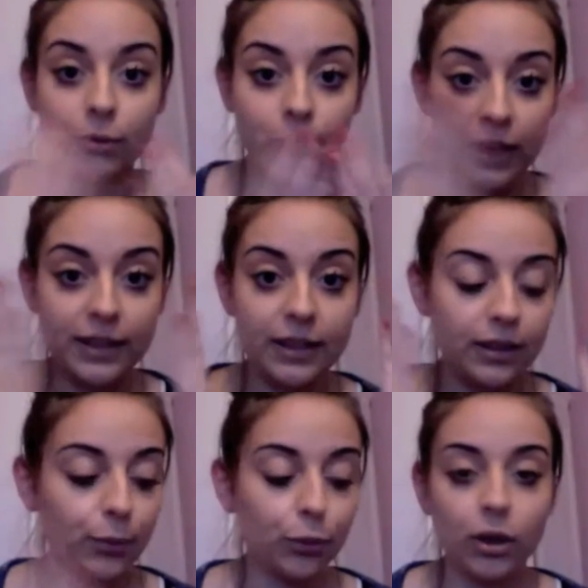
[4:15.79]
find that the
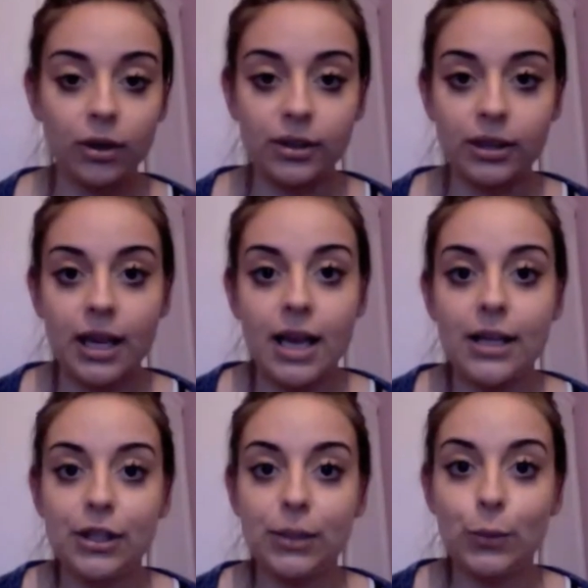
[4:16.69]
product's
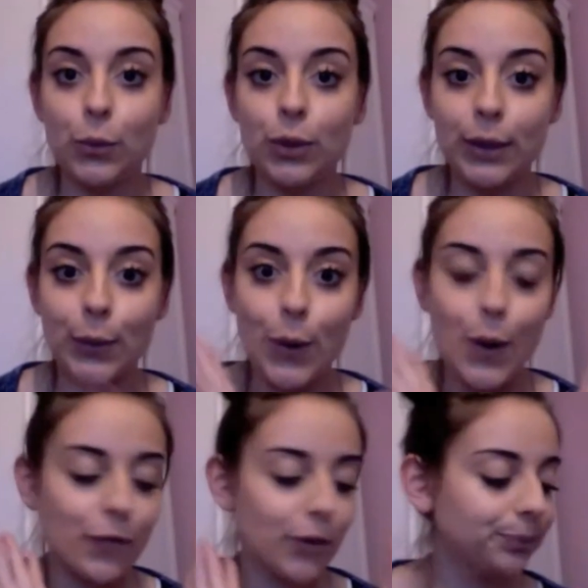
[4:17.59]
smoothly all
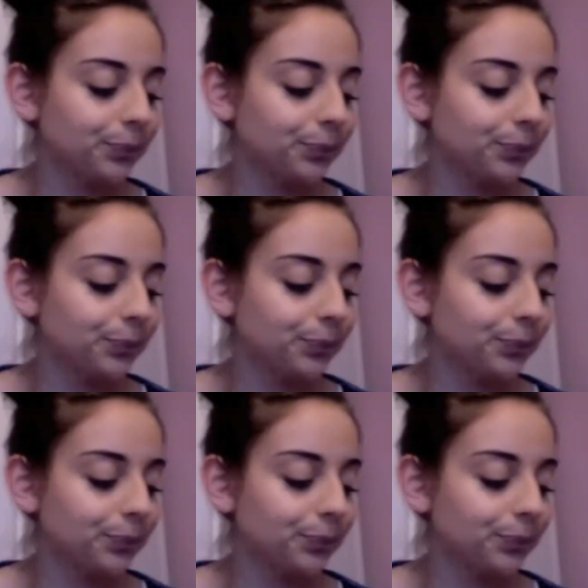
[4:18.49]
over.